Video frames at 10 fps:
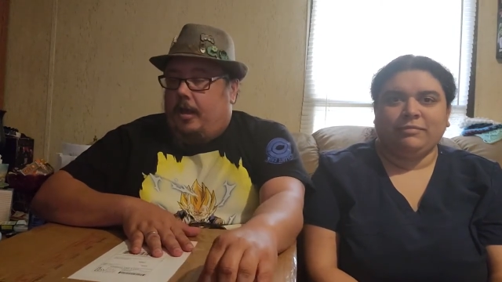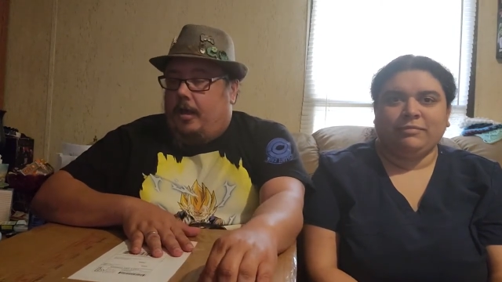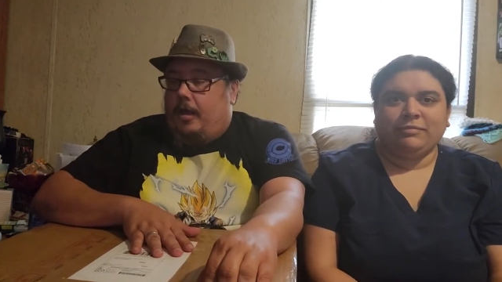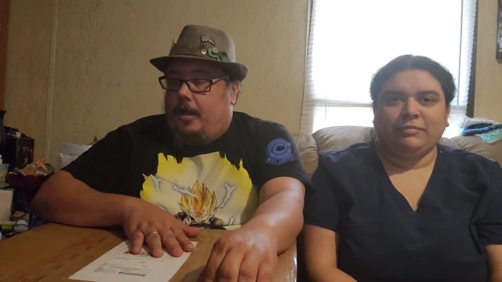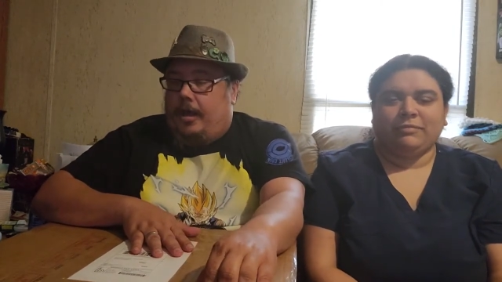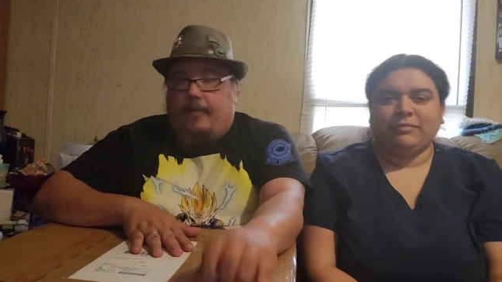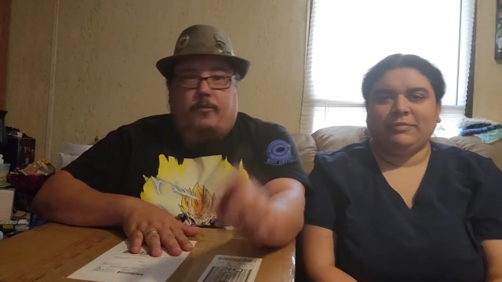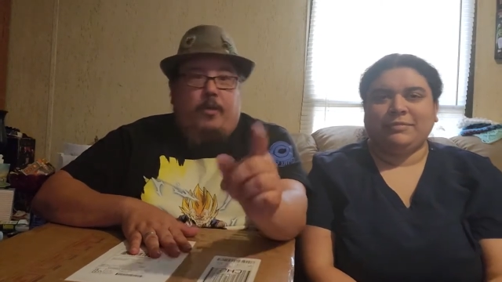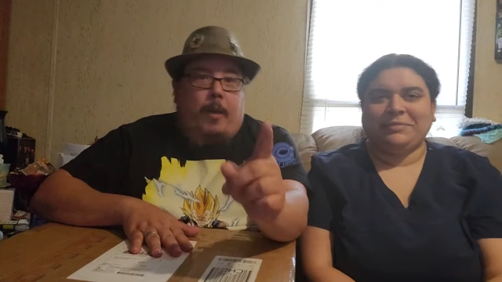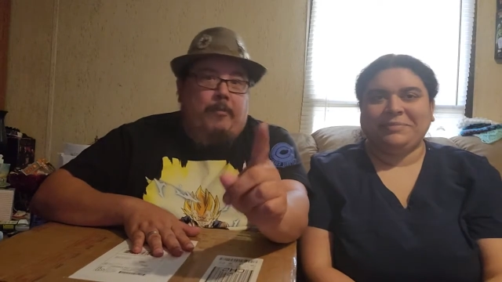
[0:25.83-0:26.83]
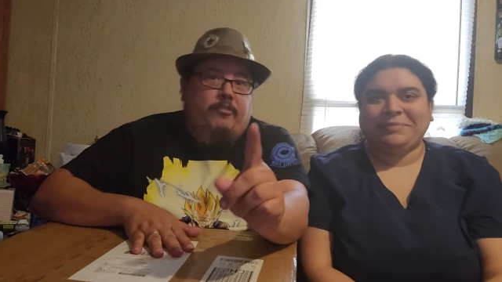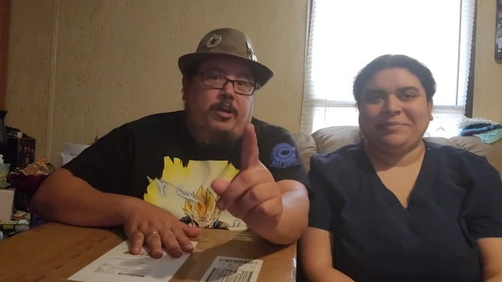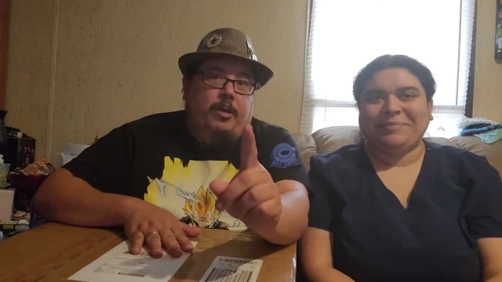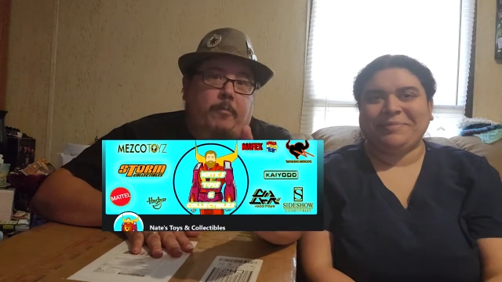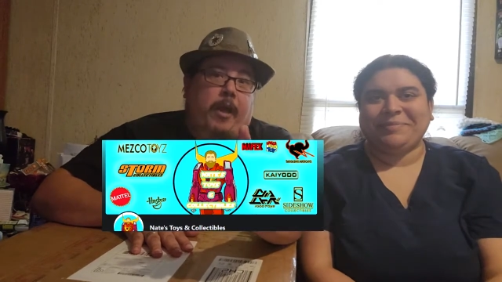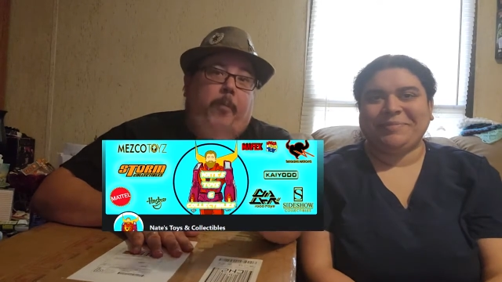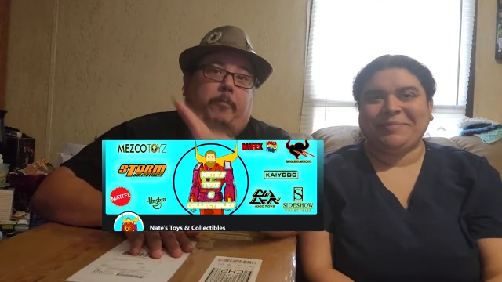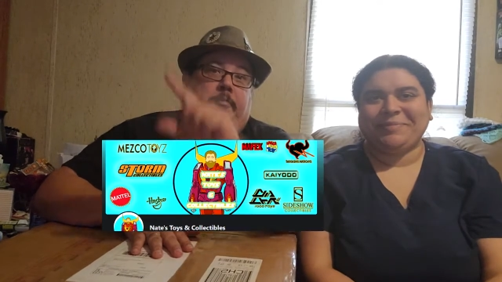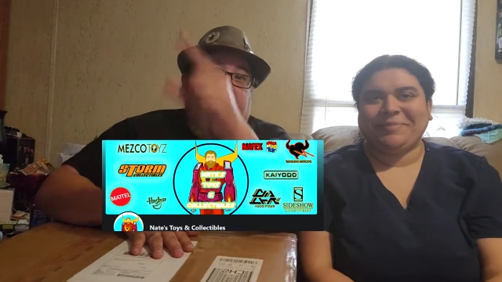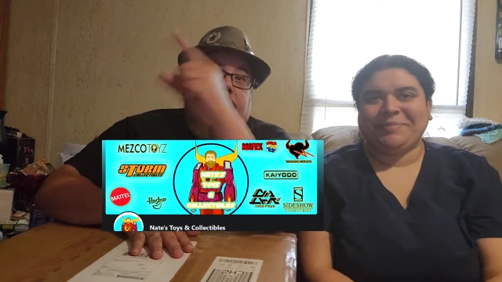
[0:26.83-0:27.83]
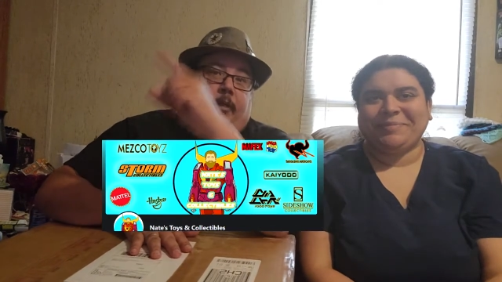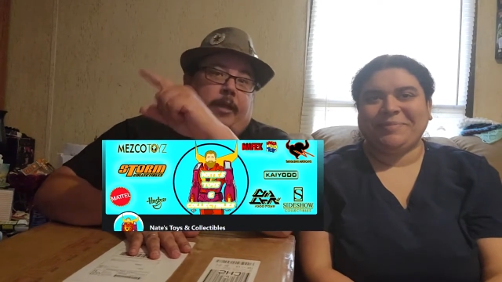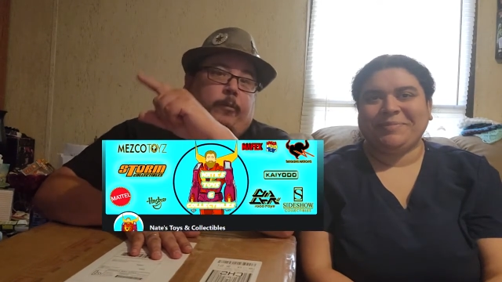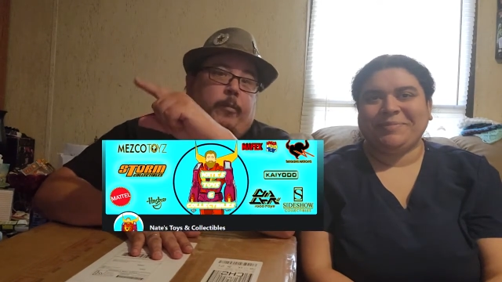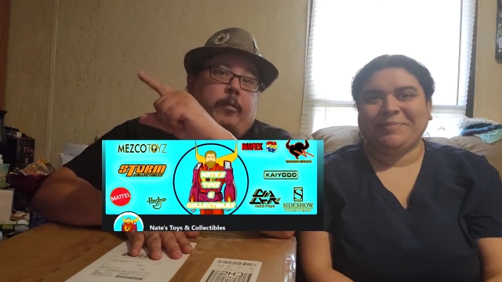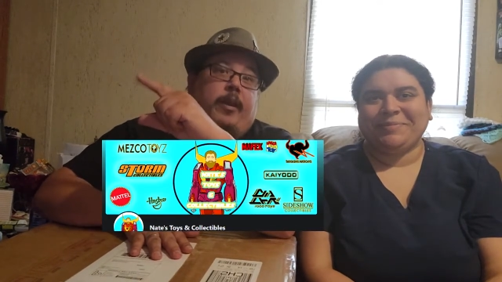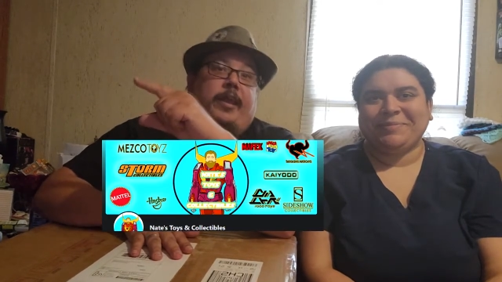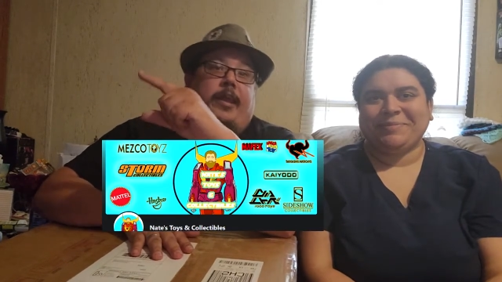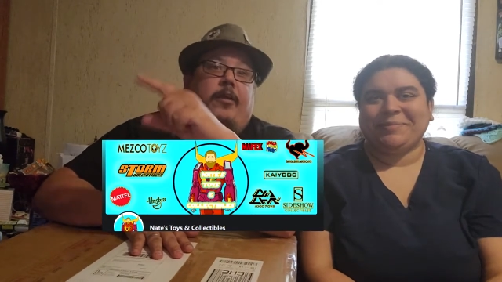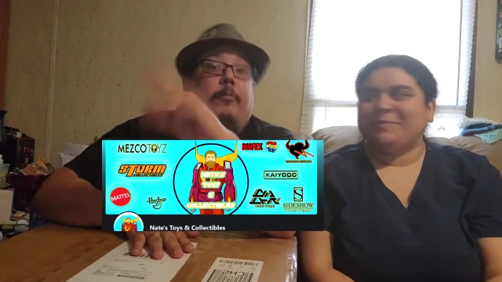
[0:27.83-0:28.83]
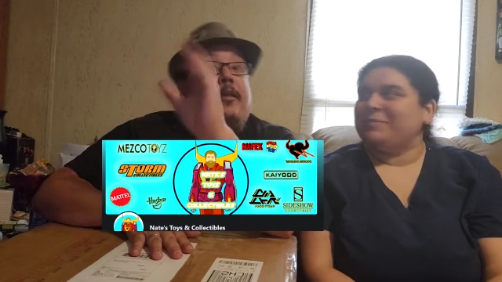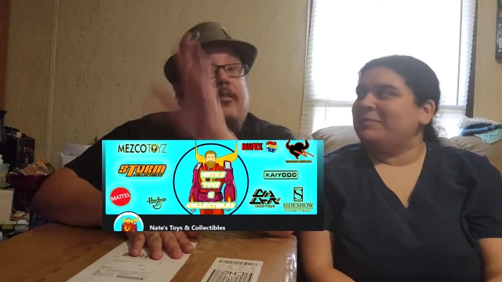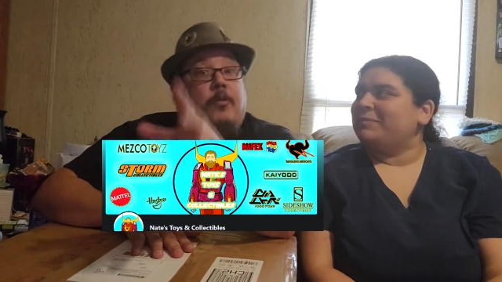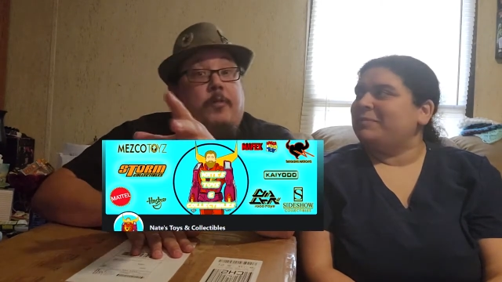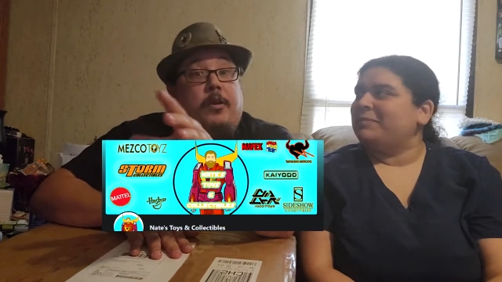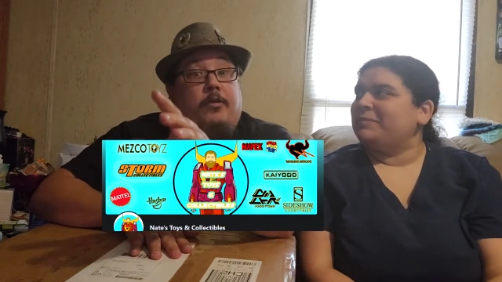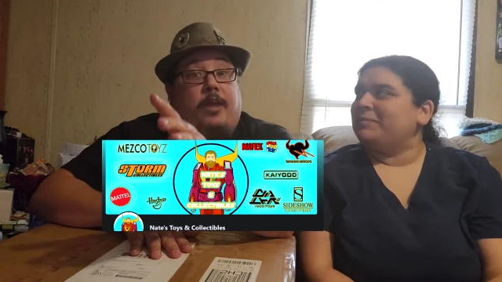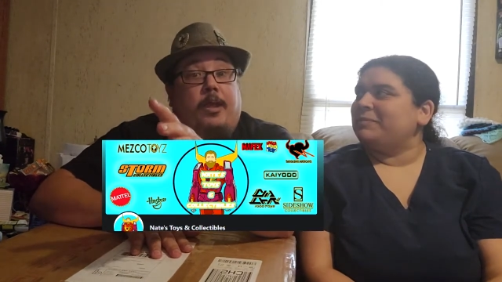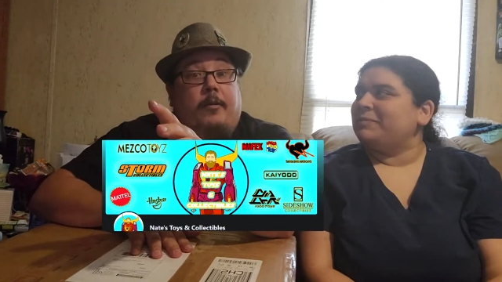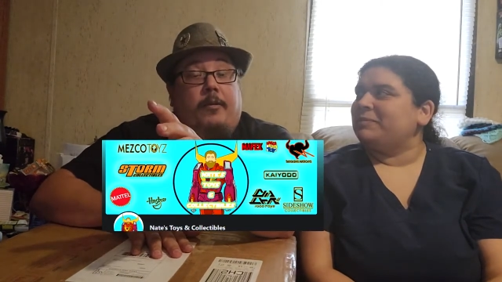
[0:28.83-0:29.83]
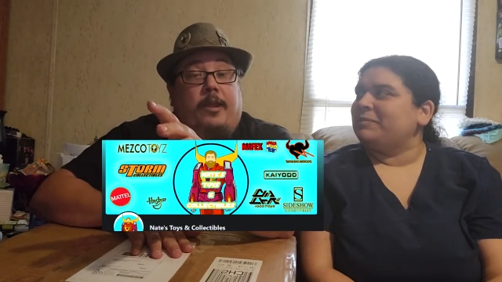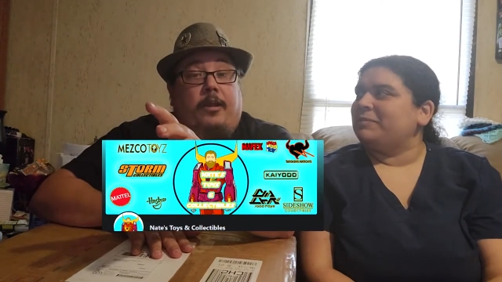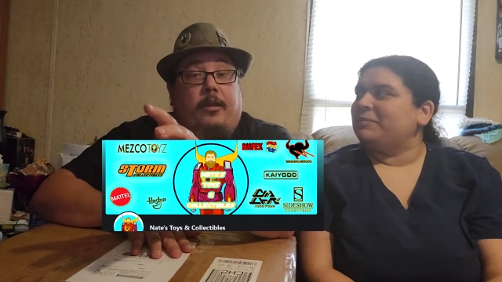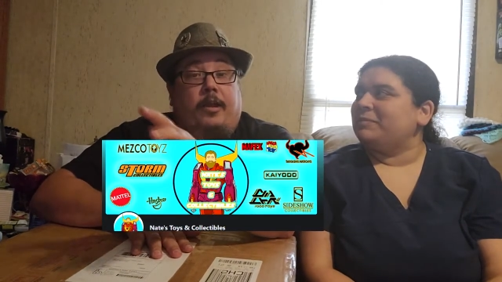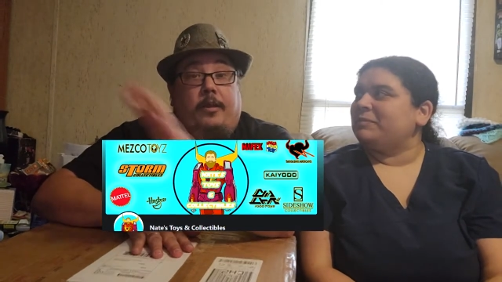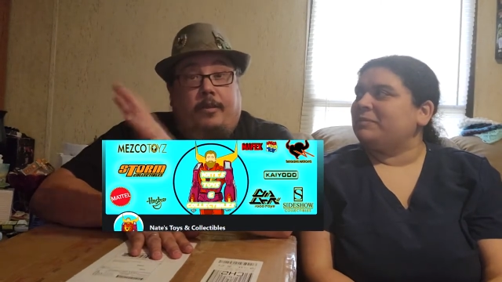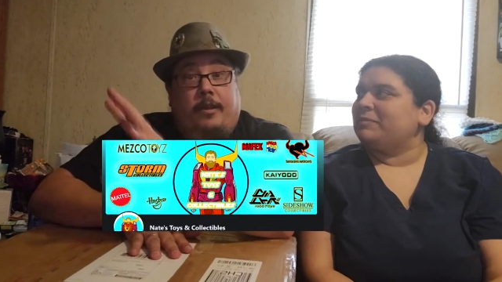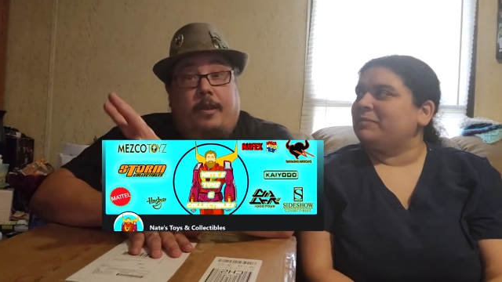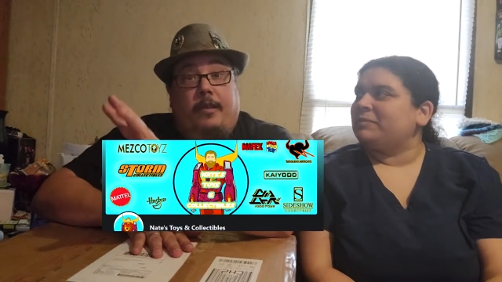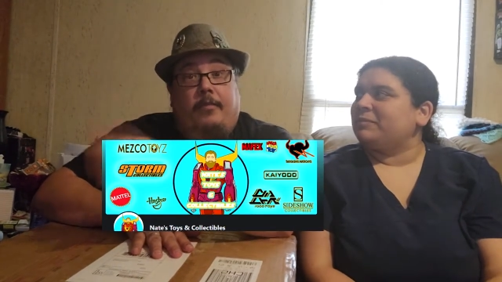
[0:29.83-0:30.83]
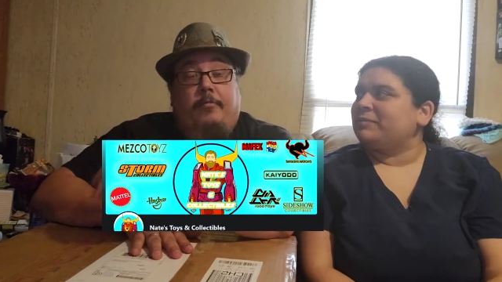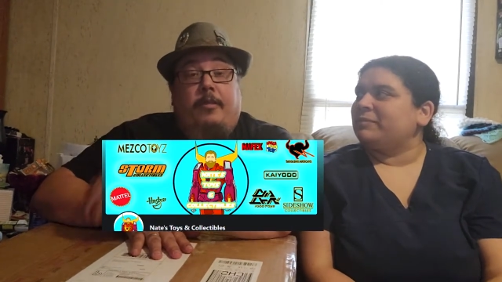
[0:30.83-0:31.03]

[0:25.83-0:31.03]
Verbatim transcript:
Speaker 1: If you haven't checked them out, the link will be right here. Please go over there and take a look at his